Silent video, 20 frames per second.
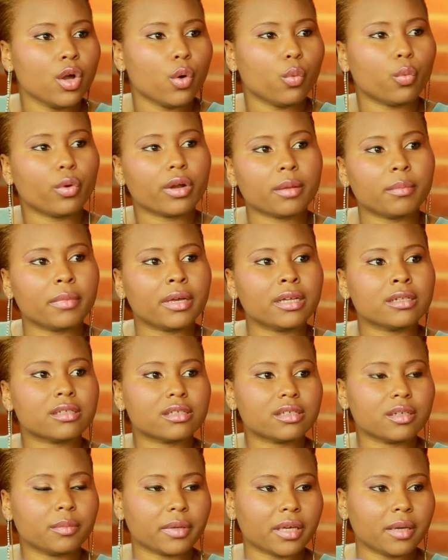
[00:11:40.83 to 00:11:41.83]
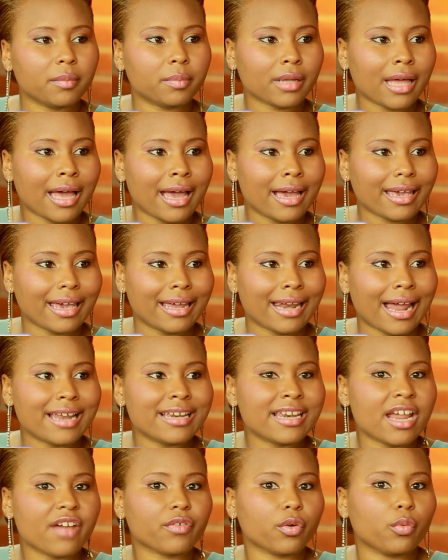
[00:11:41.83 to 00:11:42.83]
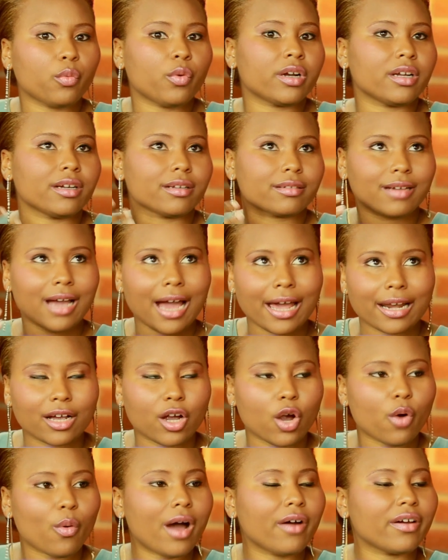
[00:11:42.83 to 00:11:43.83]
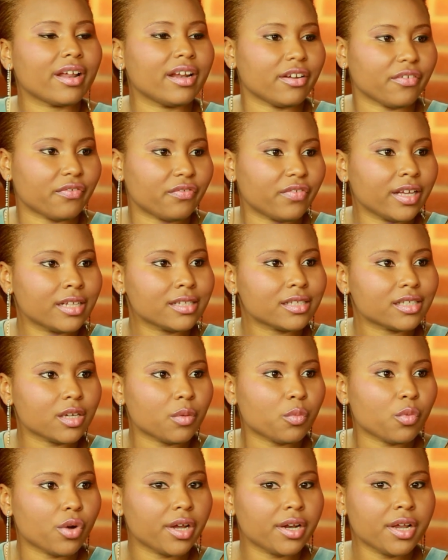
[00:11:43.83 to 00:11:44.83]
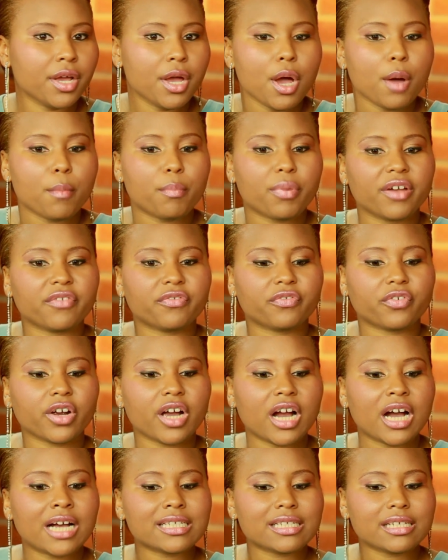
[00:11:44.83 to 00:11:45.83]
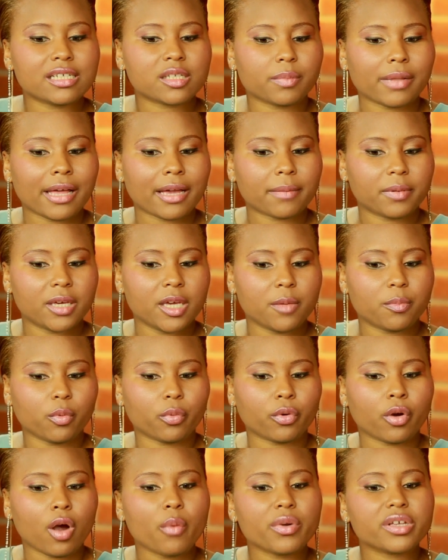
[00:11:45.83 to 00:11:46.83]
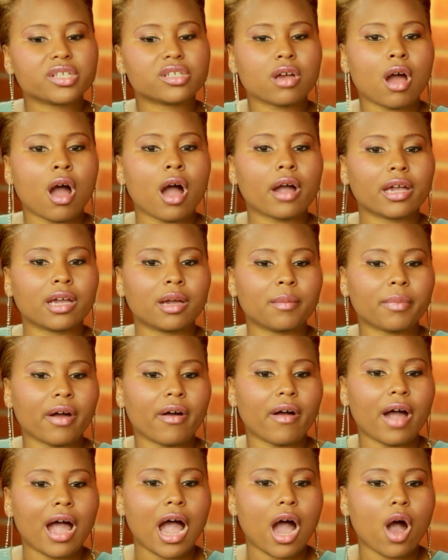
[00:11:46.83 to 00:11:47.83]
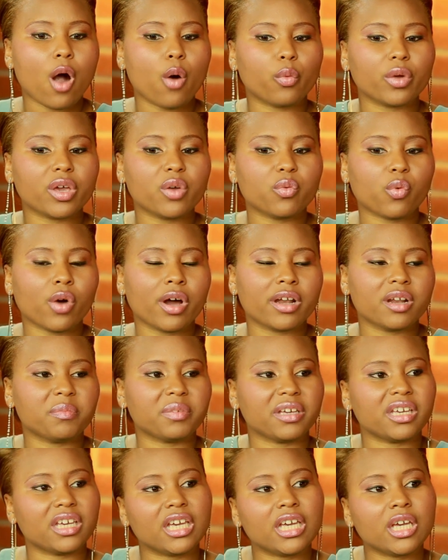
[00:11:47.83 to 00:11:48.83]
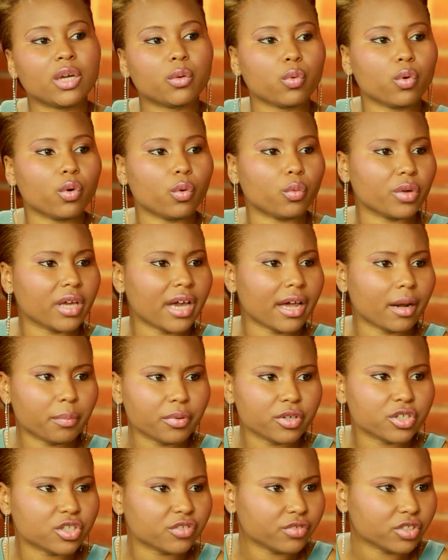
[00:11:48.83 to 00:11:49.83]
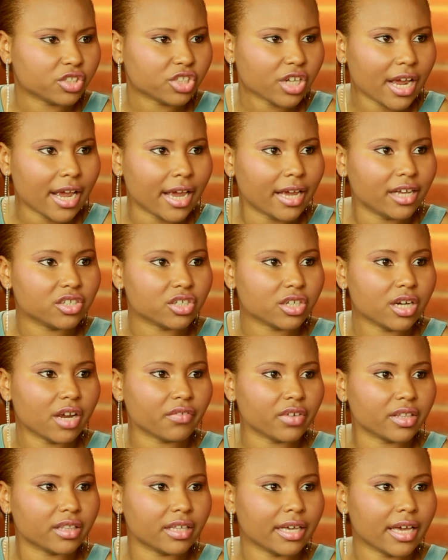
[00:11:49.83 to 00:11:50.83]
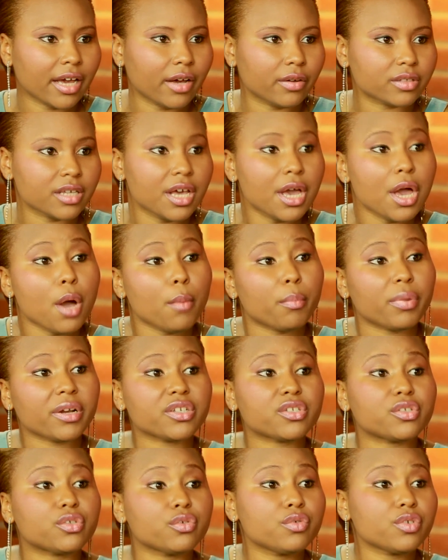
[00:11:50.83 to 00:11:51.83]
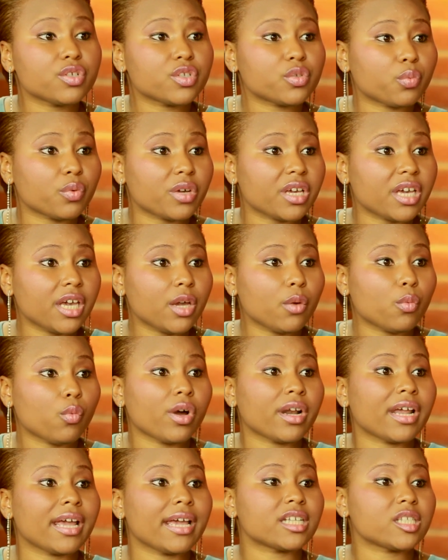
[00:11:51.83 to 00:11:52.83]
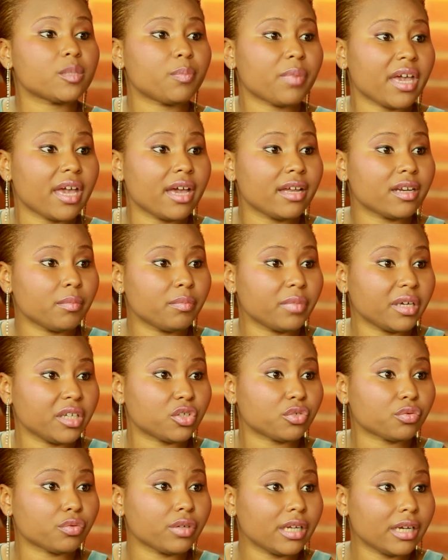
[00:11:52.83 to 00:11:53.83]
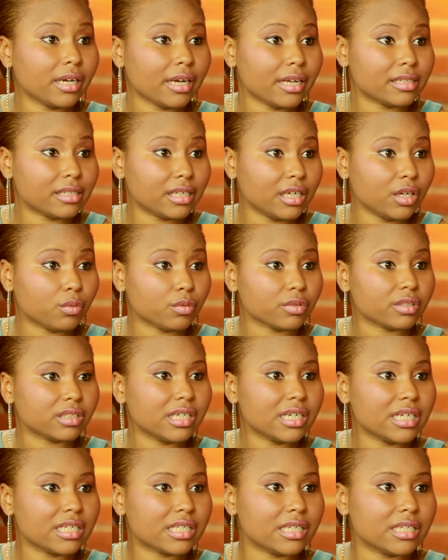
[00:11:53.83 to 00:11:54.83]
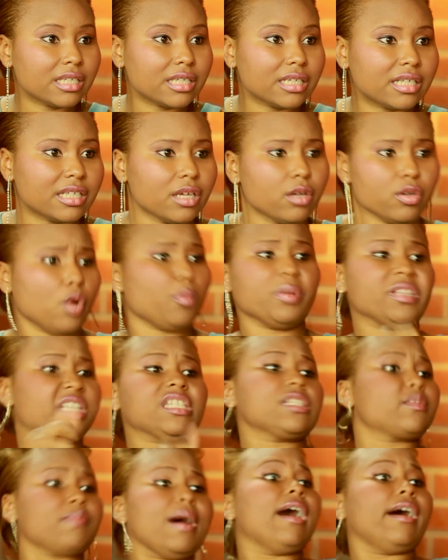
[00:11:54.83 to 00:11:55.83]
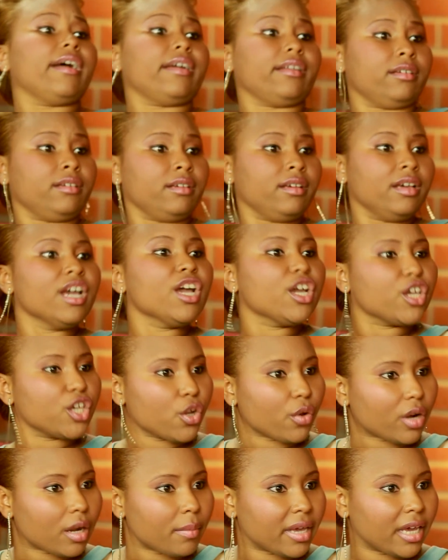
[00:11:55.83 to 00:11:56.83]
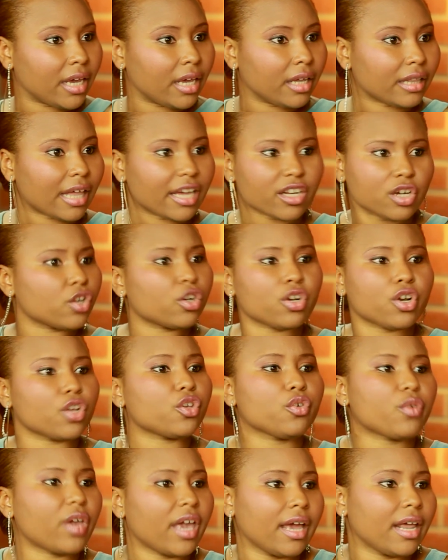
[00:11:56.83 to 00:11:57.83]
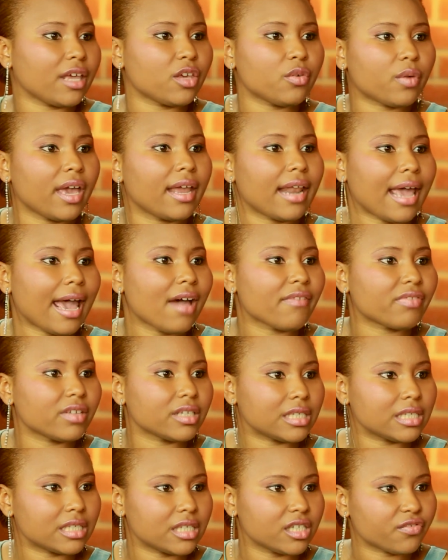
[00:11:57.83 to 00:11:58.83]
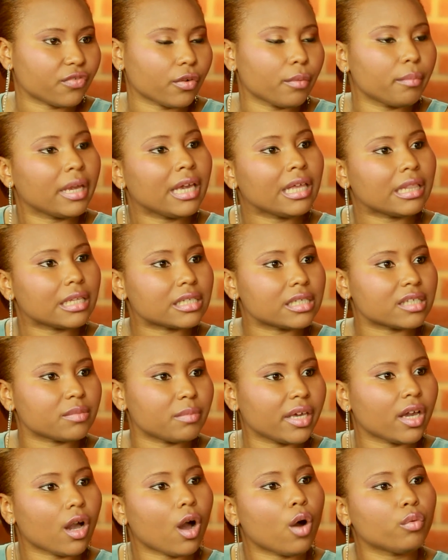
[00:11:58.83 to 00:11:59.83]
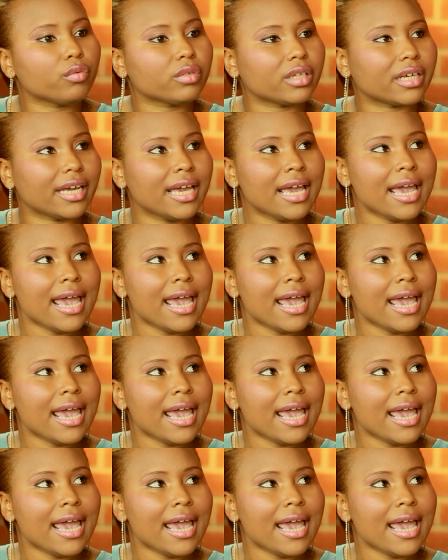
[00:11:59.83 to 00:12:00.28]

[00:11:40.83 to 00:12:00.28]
what it means to be black, and I never want to kind of go out and offend someone. But for us as black people, we're always talking about how we want to be equal, we got to push for change and everything else. But as soon as we want to expand and be treated as equal citizens, it's, no, but this is mine. You know what I mean? Like, no, you can't have this. This is for me. This is me only.